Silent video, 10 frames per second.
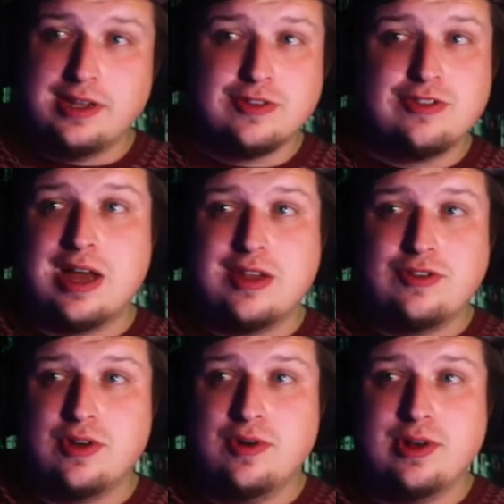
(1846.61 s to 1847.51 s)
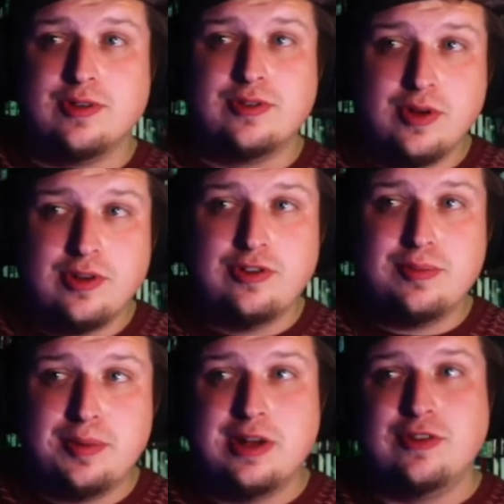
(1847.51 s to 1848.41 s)
It's not Antonio. Tony
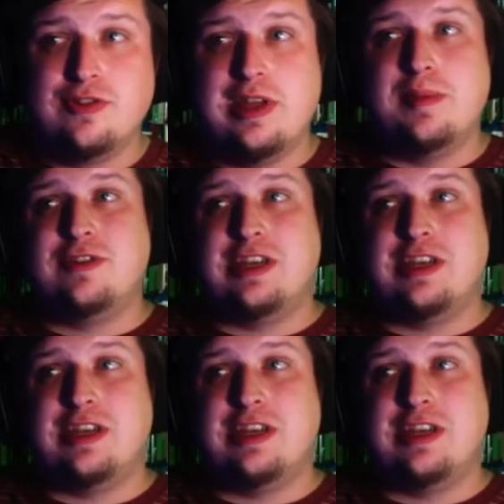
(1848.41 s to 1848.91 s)
Soprano's name is